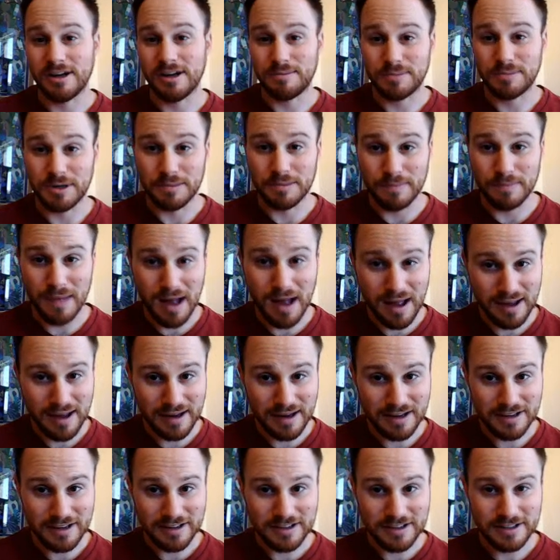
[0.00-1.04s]
up your
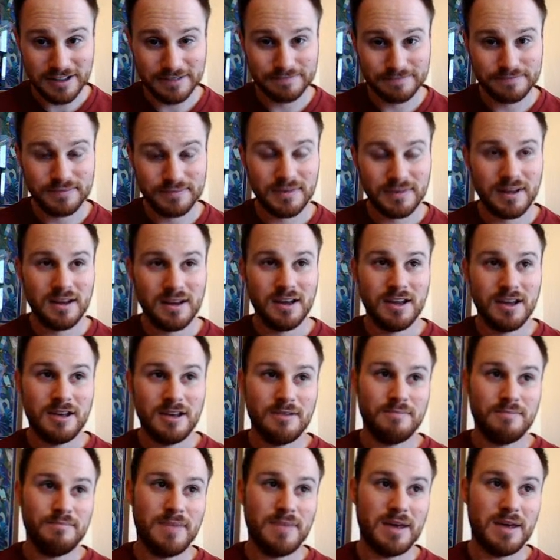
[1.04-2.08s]
mind,
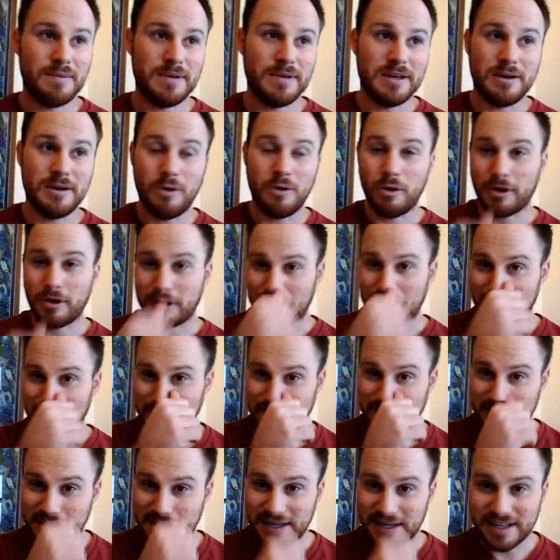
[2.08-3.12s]
maybe organize
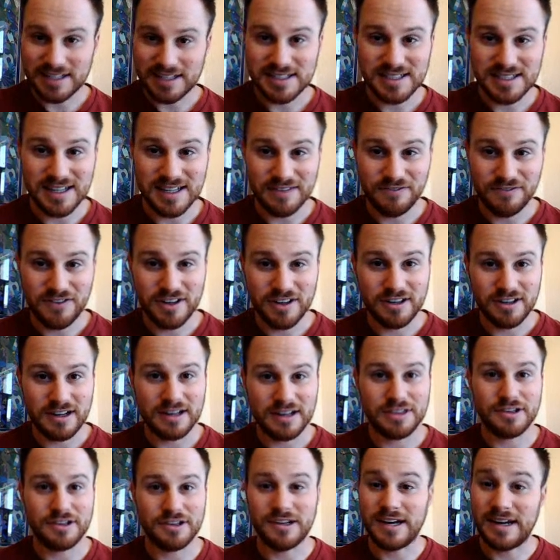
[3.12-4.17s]
the things that feel
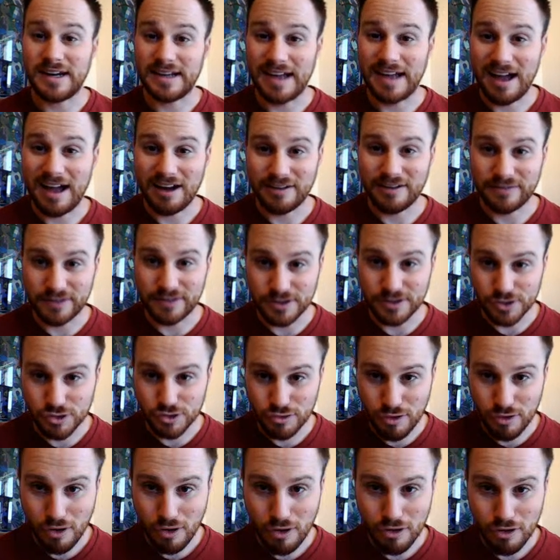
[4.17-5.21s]
like they're getting out of
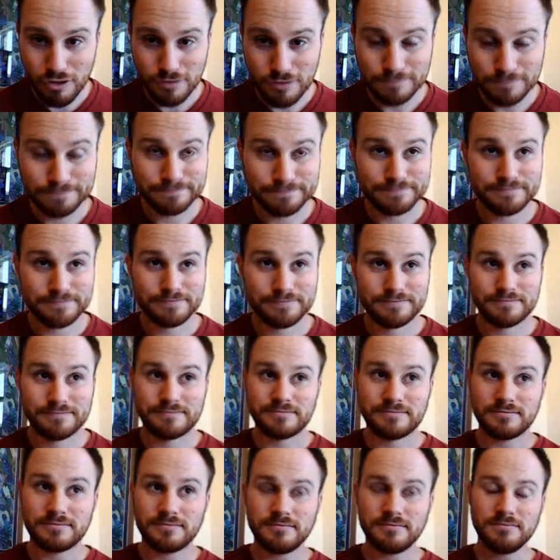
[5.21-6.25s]
control,
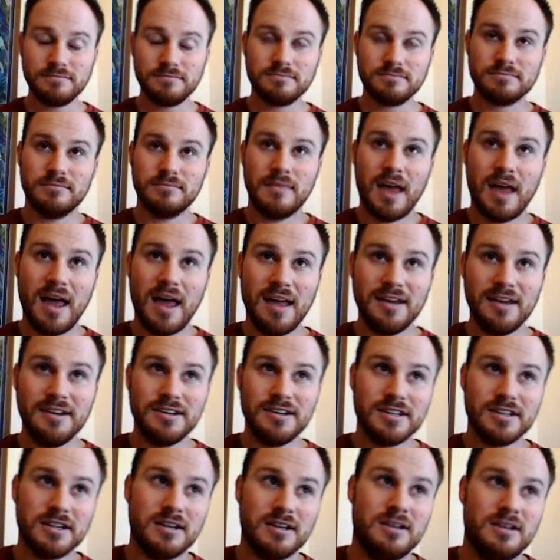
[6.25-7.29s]
and